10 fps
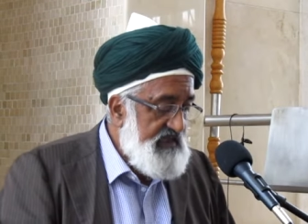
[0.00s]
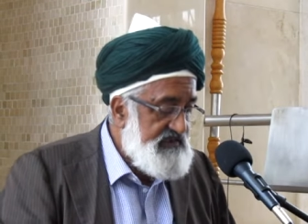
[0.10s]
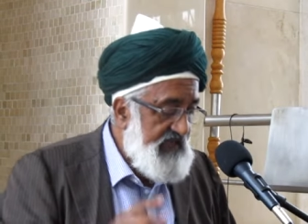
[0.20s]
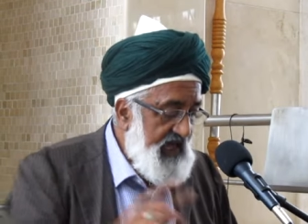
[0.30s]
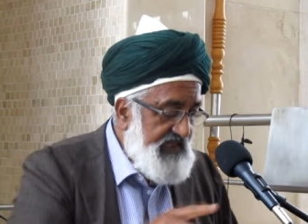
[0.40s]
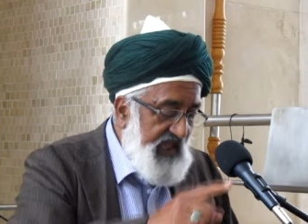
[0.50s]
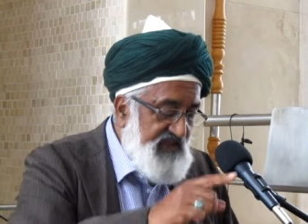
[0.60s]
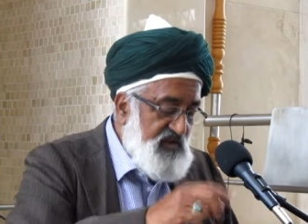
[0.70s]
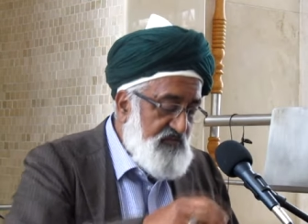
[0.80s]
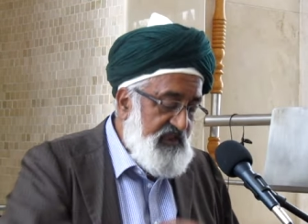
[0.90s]

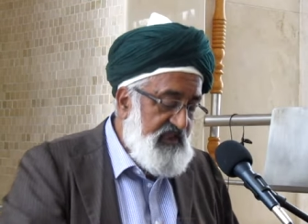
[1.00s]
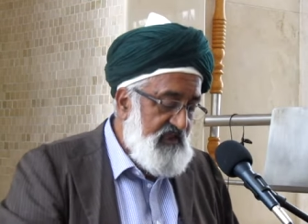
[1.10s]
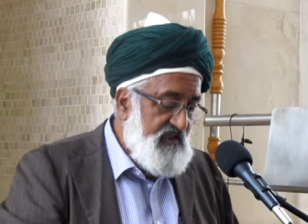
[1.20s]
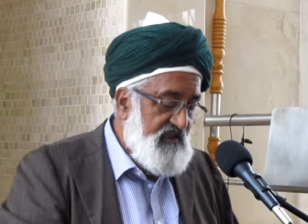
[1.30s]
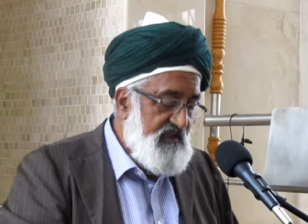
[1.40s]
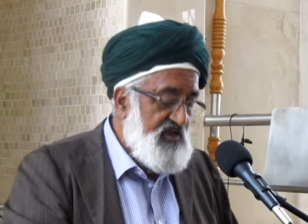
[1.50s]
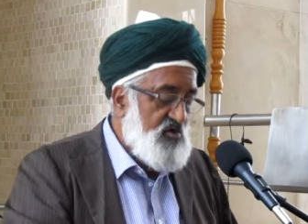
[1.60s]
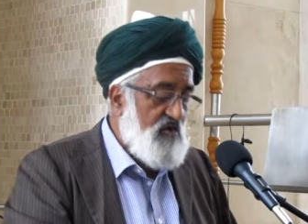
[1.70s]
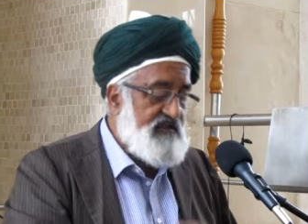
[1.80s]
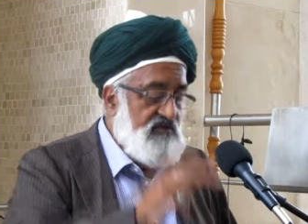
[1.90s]
Nada Jibril. He
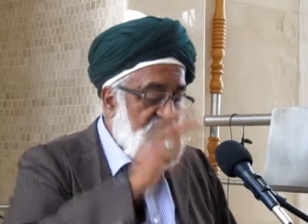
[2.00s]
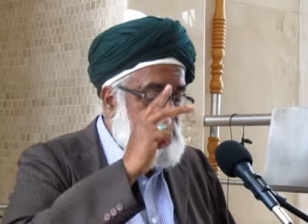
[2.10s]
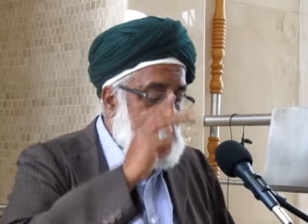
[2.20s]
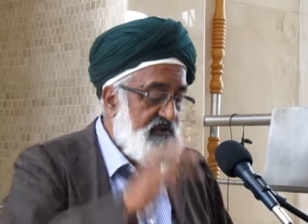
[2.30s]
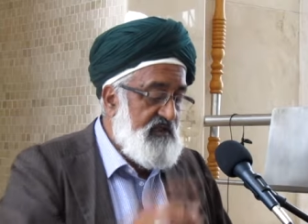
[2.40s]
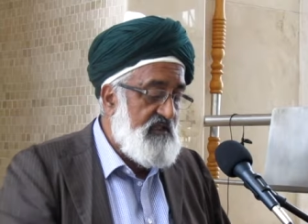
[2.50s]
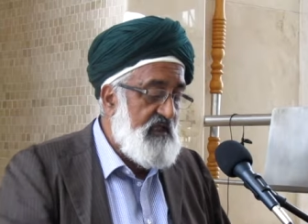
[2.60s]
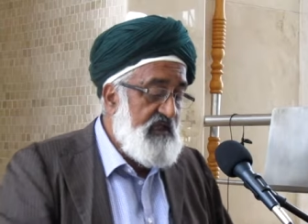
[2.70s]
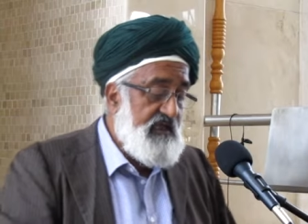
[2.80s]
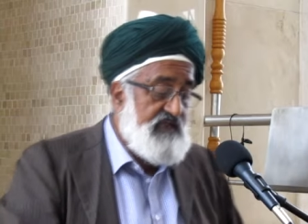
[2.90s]
calls out to Jibril.
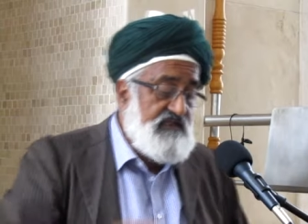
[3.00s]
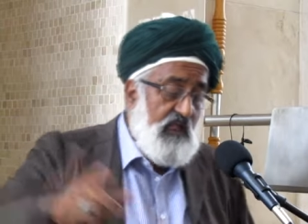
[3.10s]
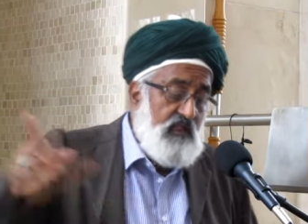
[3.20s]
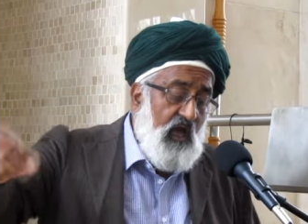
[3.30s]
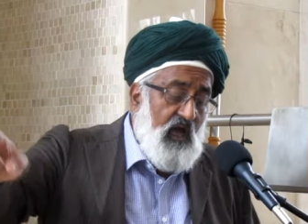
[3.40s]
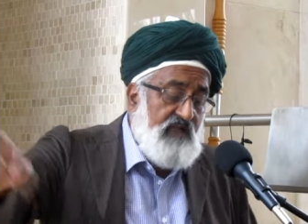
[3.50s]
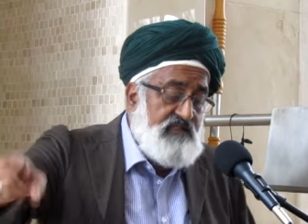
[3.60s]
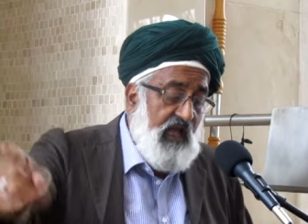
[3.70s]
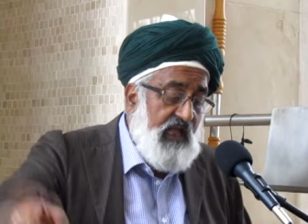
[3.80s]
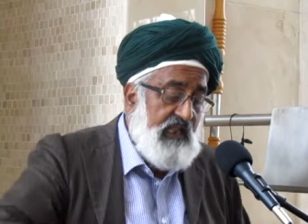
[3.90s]
Inna Allah
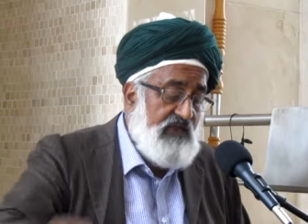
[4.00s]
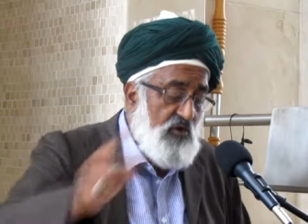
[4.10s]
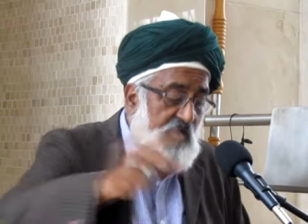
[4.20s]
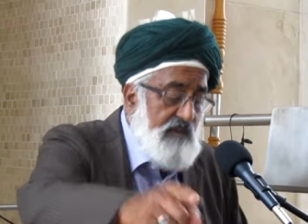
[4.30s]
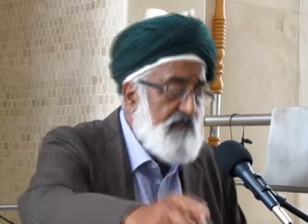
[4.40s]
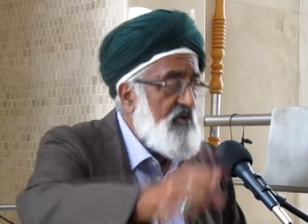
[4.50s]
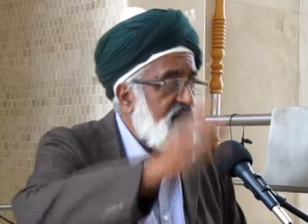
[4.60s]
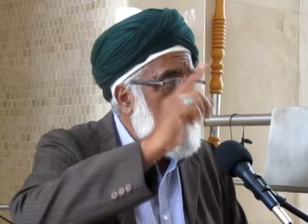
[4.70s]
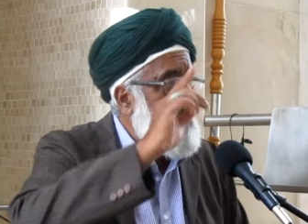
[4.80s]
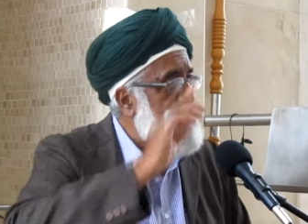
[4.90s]
ta'ala yuhibbu
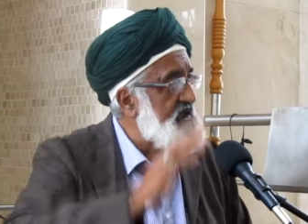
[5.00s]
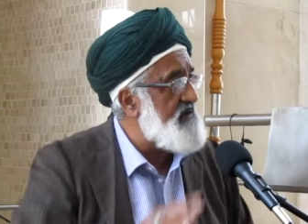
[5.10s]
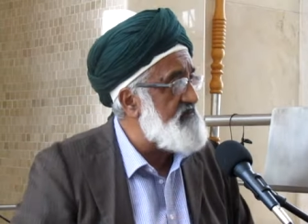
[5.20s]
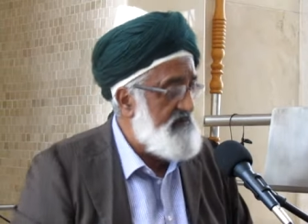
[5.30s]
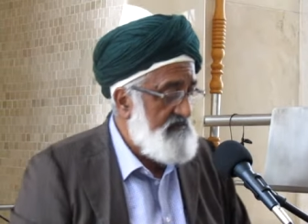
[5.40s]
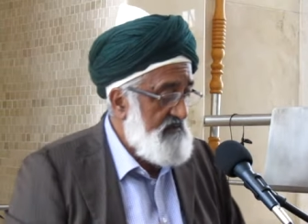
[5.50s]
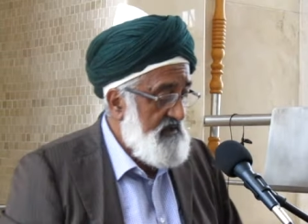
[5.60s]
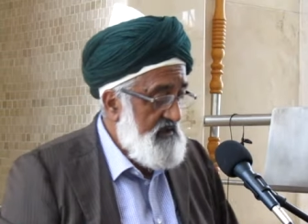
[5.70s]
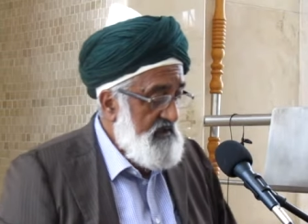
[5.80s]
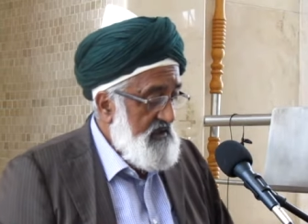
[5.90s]
fulanan.
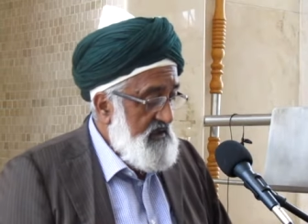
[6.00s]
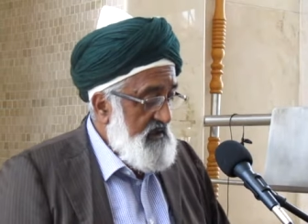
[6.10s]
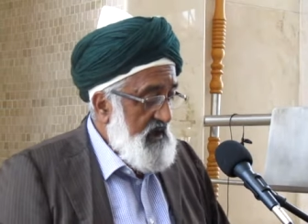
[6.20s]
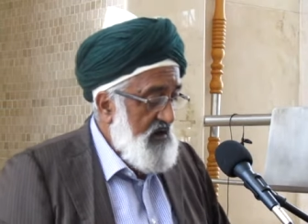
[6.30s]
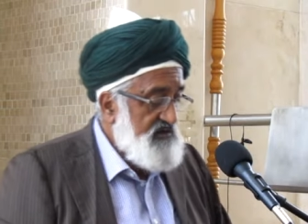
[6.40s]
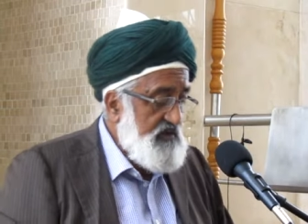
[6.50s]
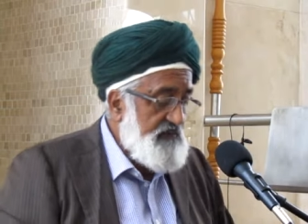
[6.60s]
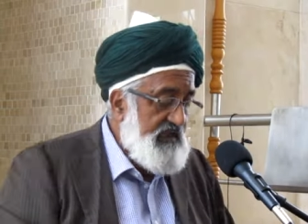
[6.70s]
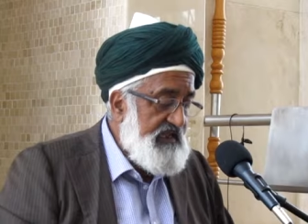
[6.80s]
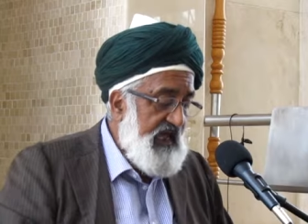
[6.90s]
Oh,
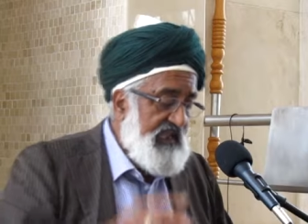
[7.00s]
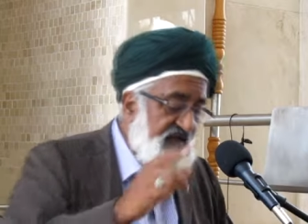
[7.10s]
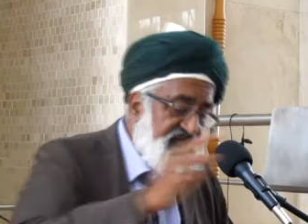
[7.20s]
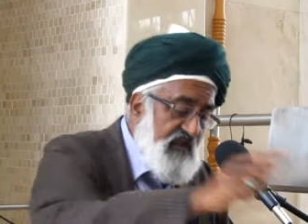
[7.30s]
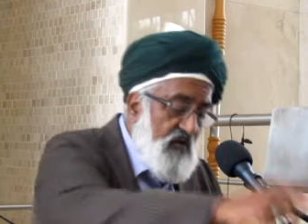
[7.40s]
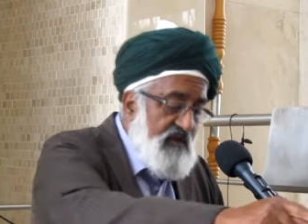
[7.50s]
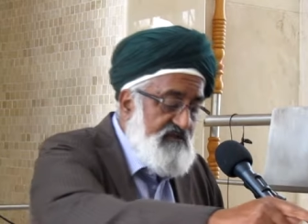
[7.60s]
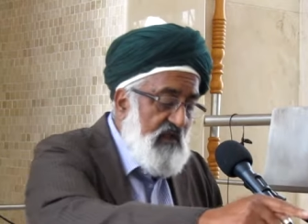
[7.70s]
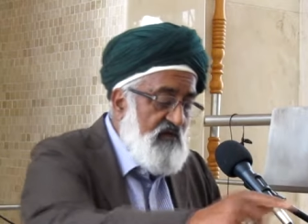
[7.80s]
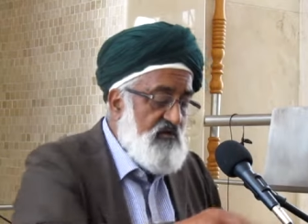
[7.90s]
Jibreel, I love so
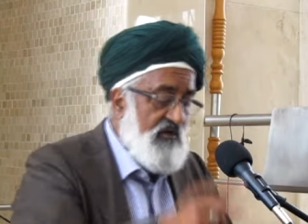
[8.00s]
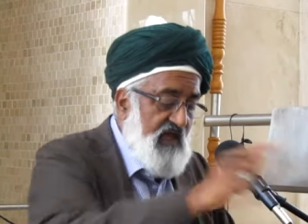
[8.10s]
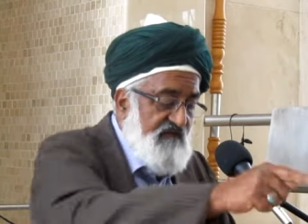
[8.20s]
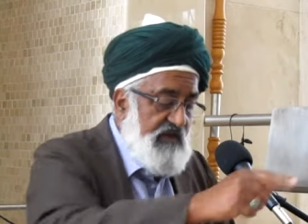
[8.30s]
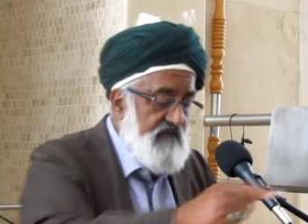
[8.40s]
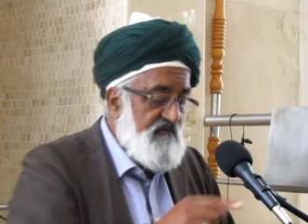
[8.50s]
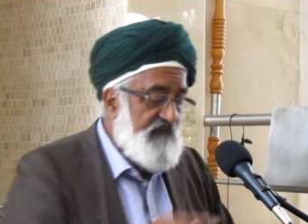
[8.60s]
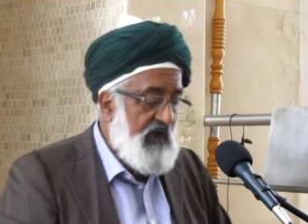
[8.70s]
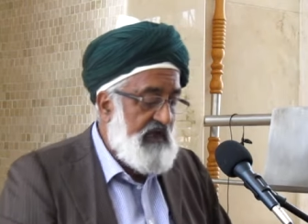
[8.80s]
and so, so love him.